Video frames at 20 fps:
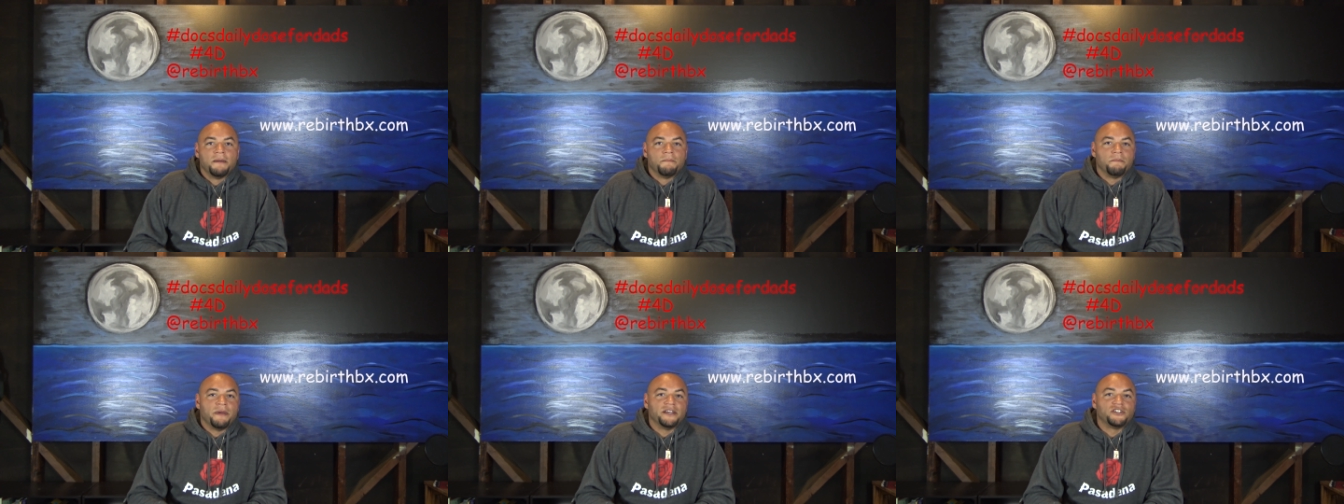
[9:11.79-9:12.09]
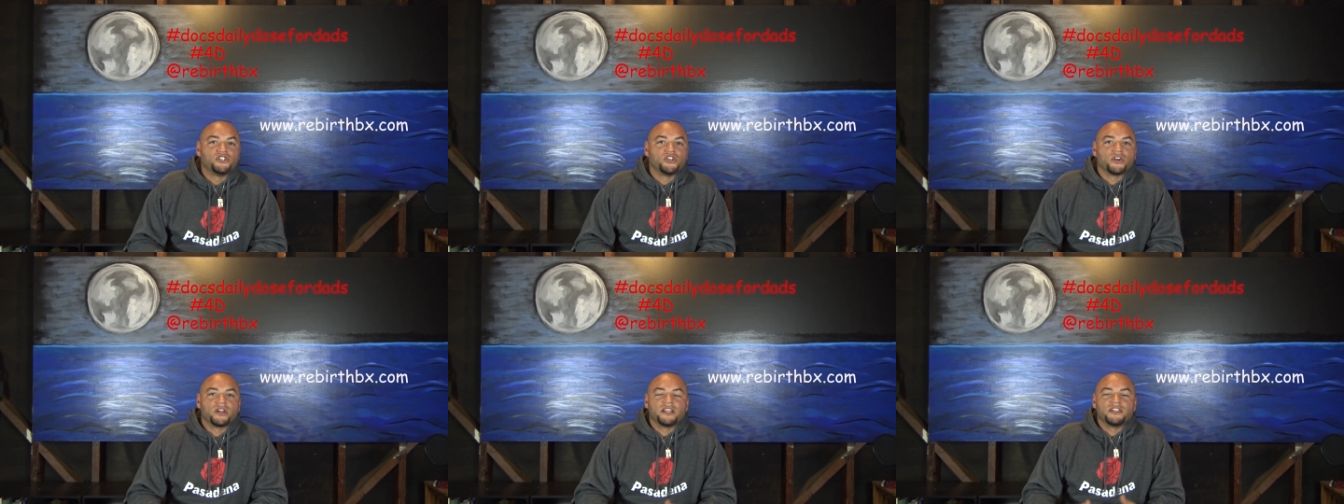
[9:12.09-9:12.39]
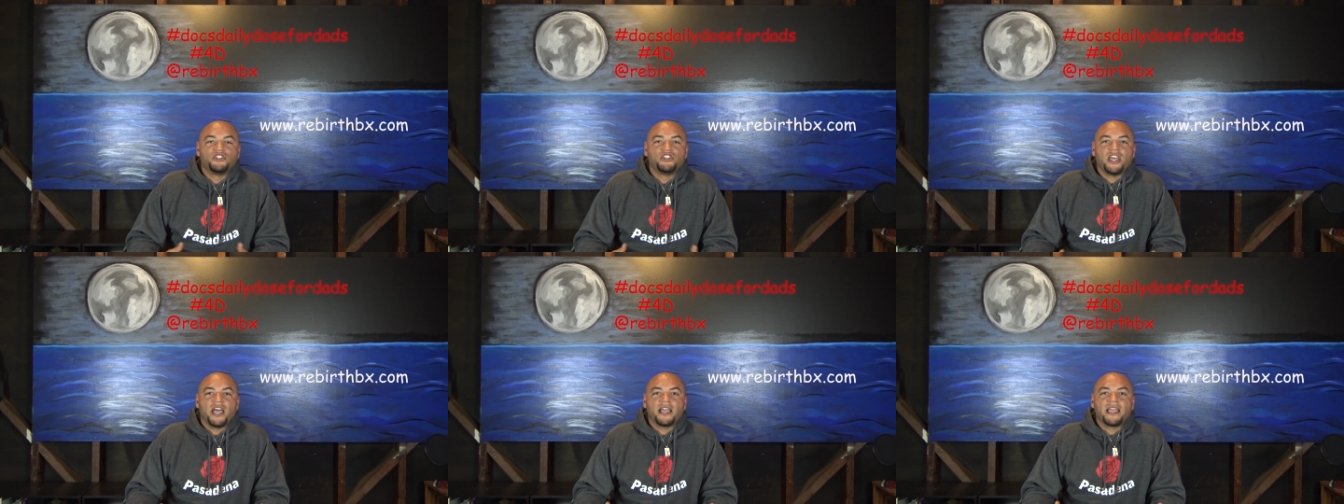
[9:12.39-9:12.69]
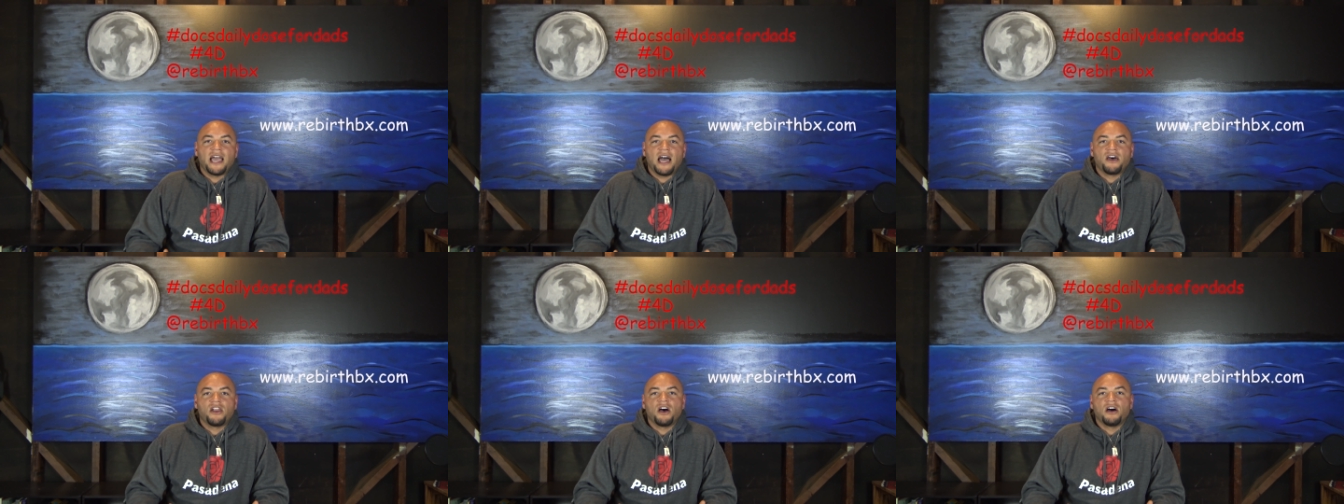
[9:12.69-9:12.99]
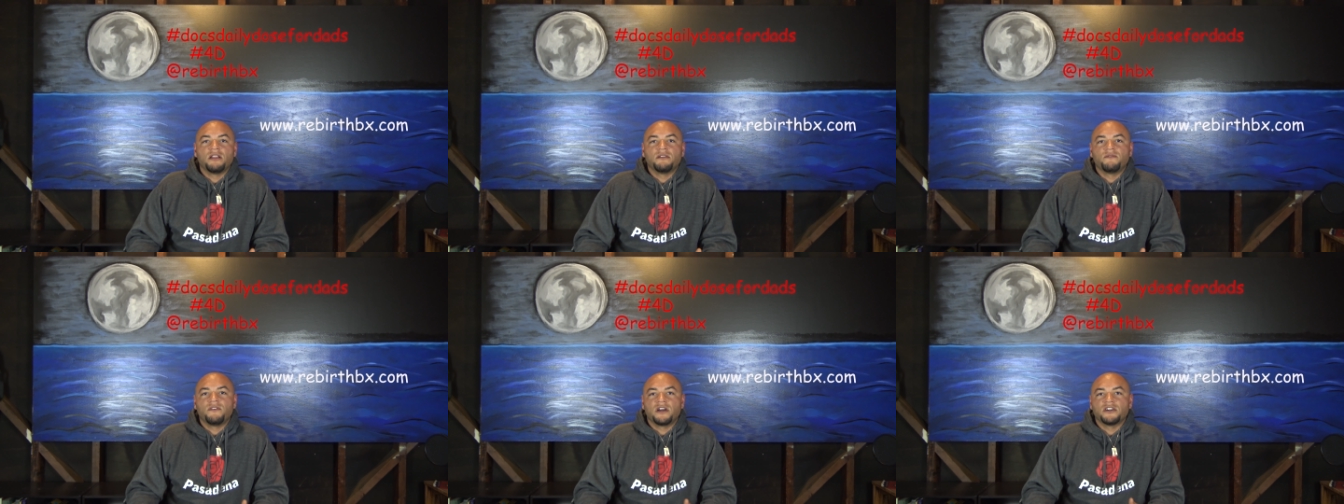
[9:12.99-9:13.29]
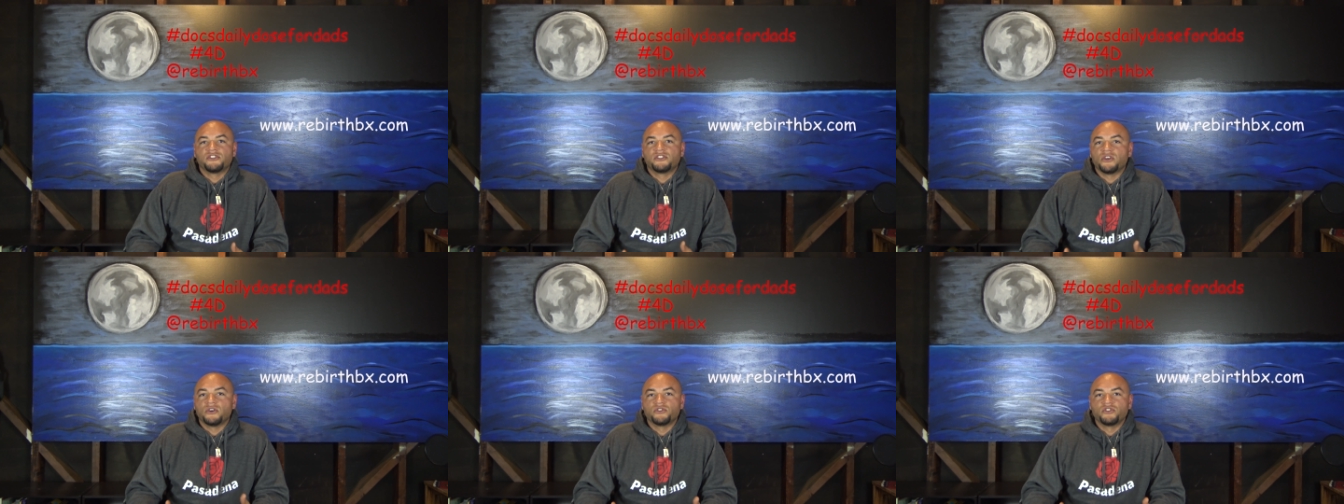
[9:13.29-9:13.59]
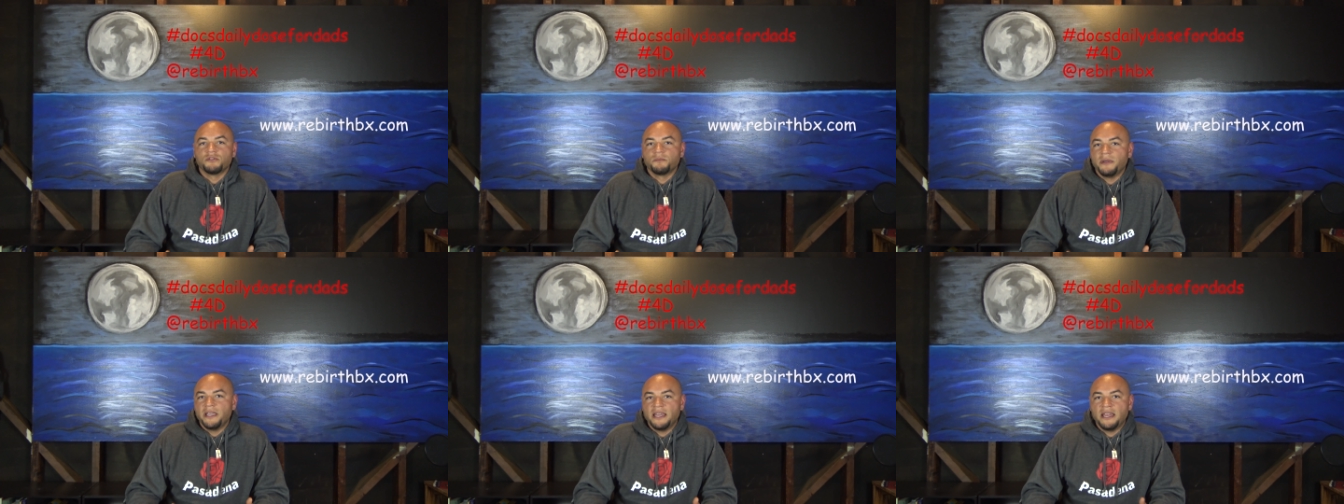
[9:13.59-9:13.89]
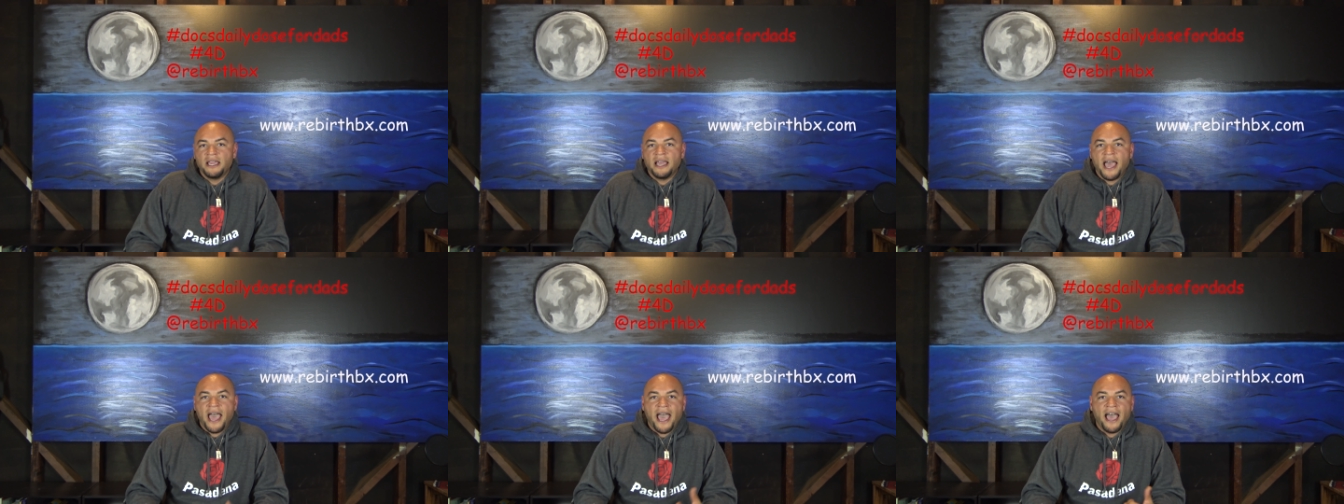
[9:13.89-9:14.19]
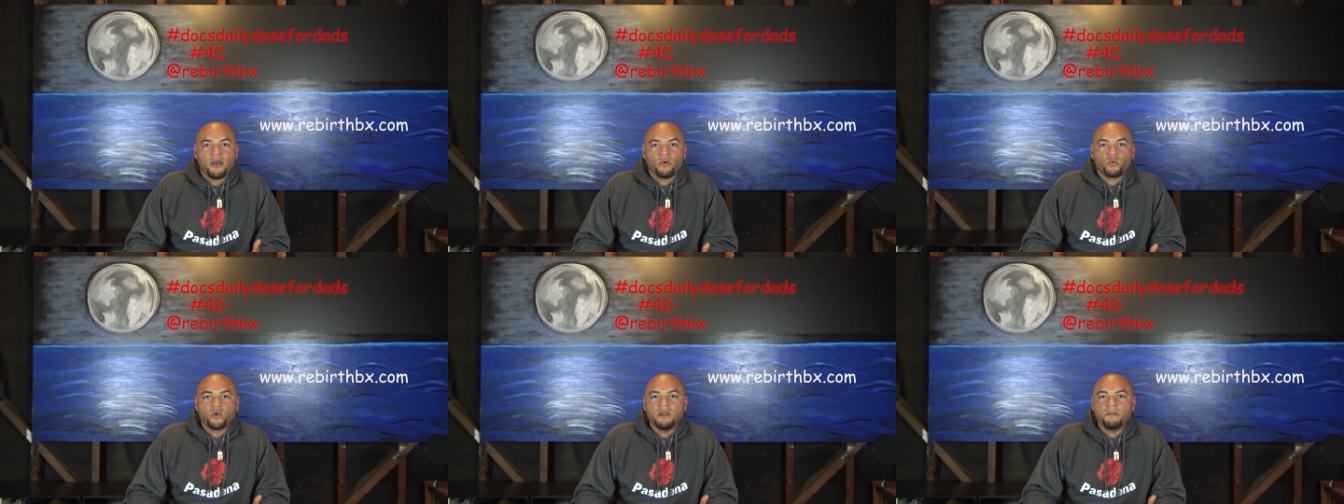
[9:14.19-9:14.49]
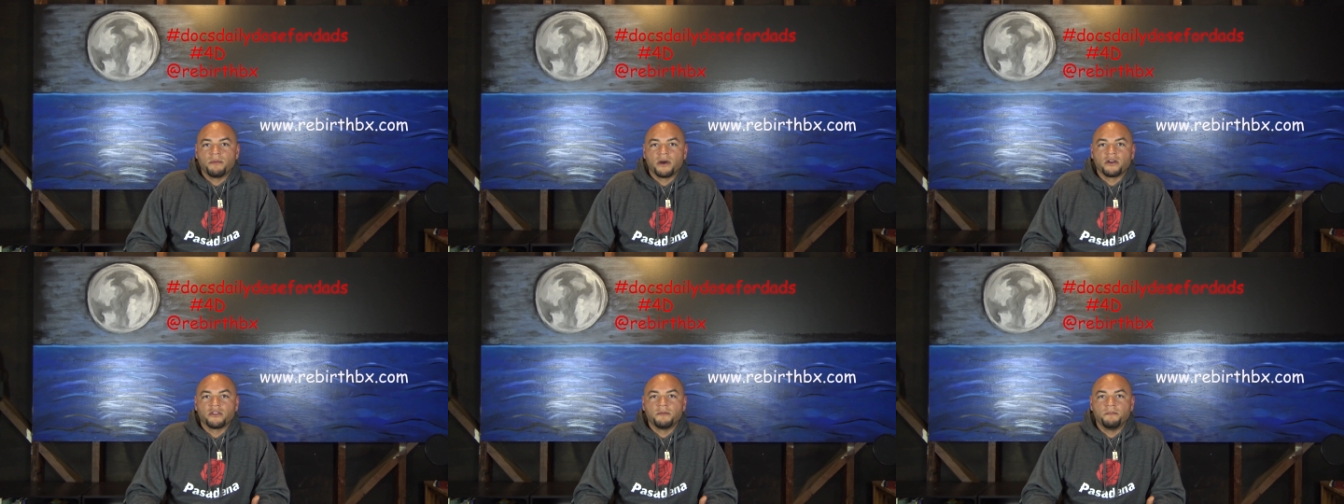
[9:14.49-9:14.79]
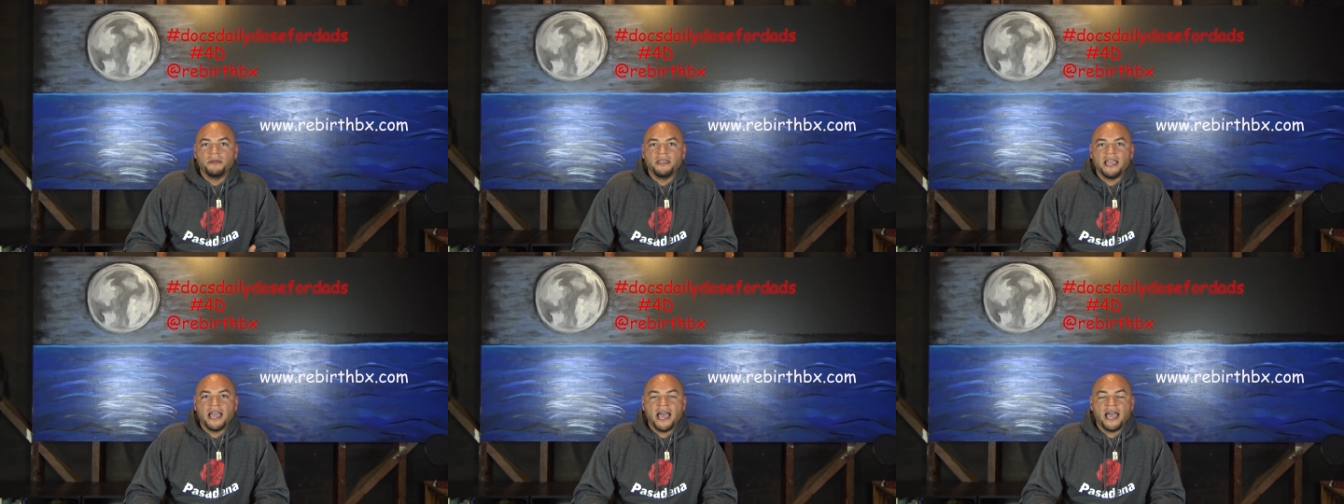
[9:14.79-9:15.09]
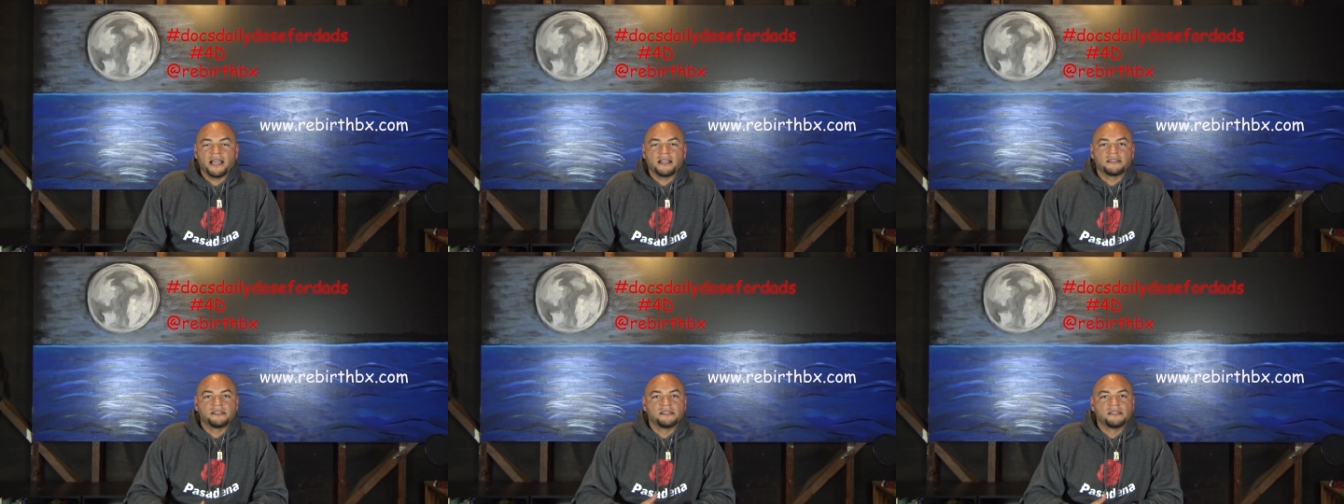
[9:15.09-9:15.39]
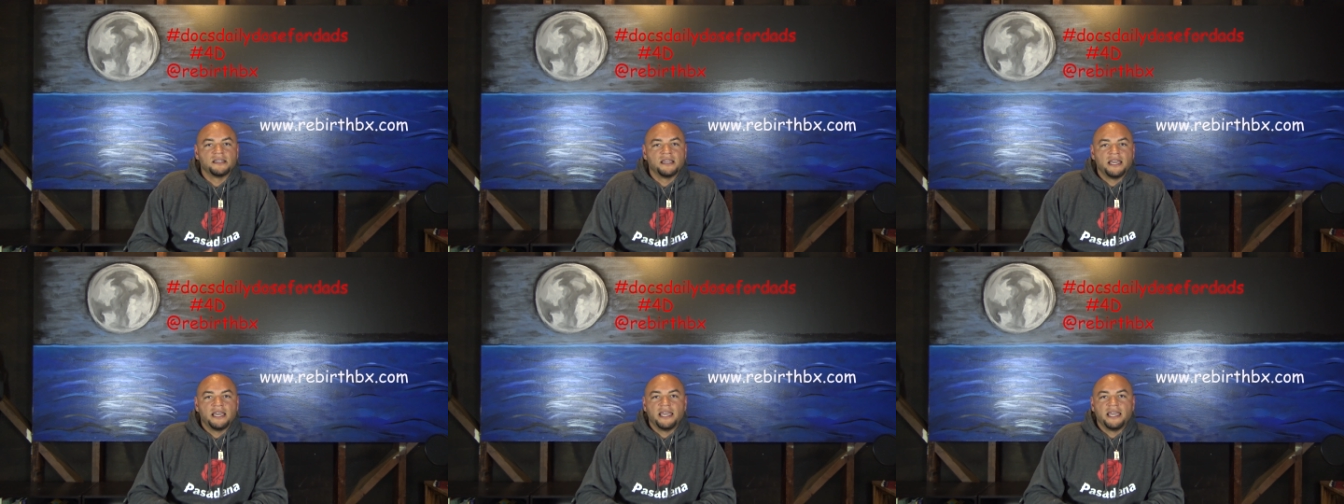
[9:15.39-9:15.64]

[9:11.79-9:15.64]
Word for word: Make sure to check out all of our social media at Rebirth B X.